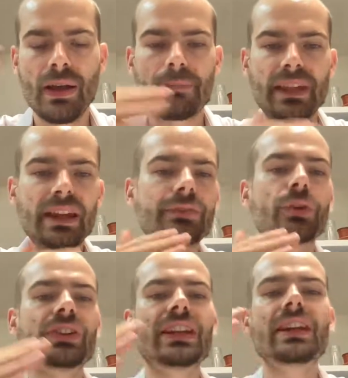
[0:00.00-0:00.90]
Then it
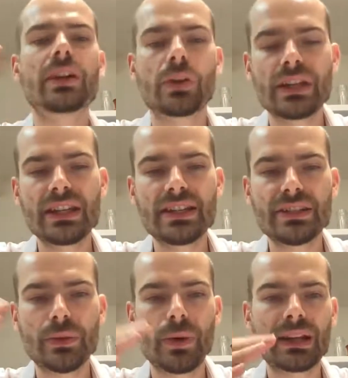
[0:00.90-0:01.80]
was increased
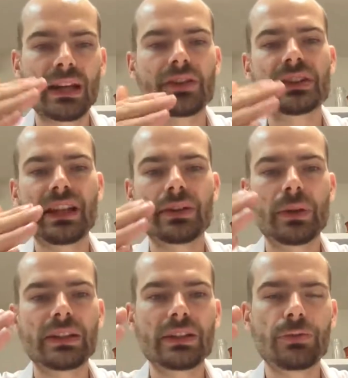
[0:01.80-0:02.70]
to
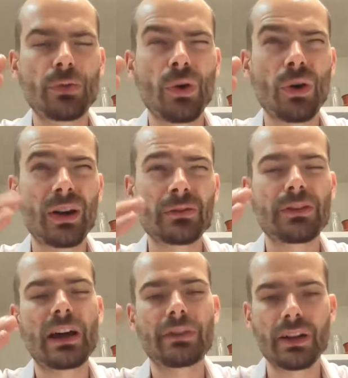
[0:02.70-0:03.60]
124 and
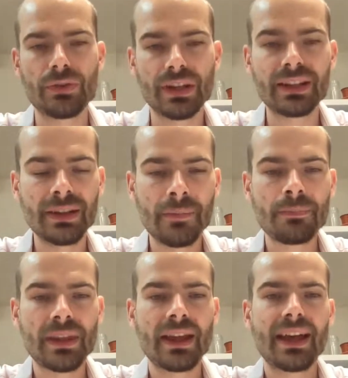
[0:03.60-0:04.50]
500,
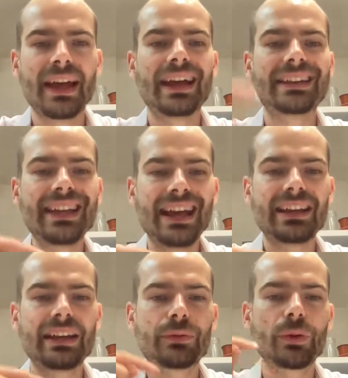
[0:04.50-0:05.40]
and then
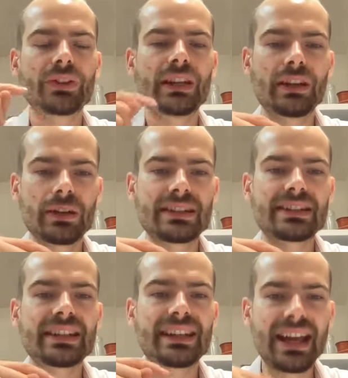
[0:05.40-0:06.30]
it was increased
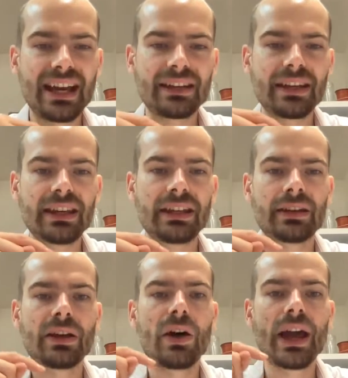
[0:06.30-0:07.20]
again
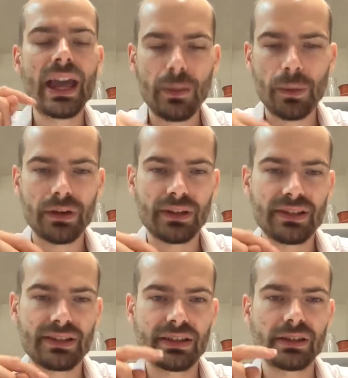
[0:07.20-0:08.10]
in April
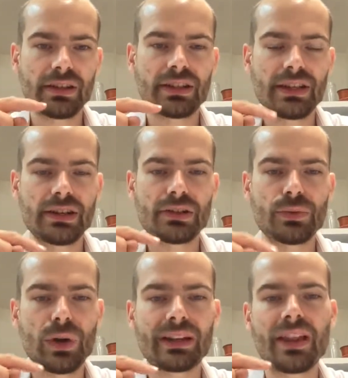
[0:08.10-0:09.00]
this year to
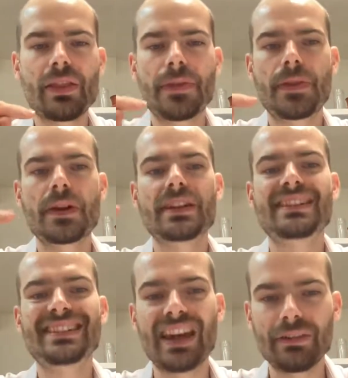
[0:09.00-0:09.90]

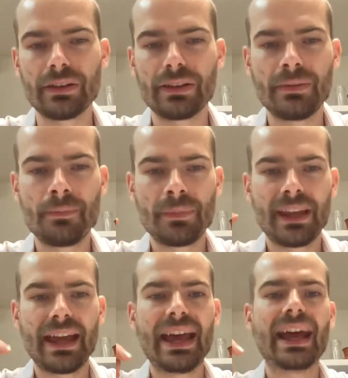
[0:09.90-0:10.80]
137,
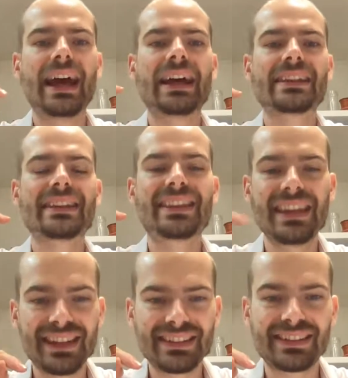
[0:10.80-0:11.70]
and
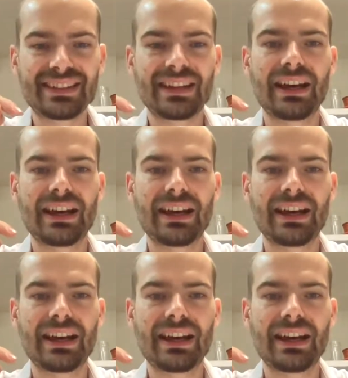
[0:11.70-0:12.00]
this